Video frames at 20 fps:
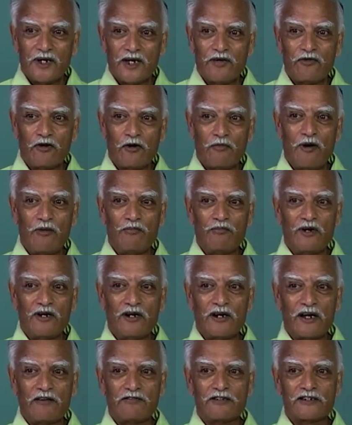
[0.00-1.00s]
If you
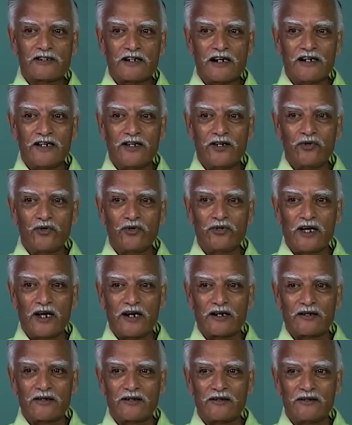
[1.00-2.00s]
remember, I was telling you
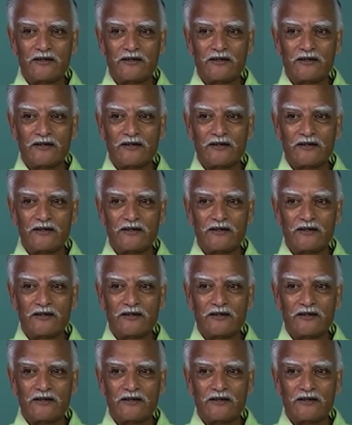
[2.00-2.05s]
that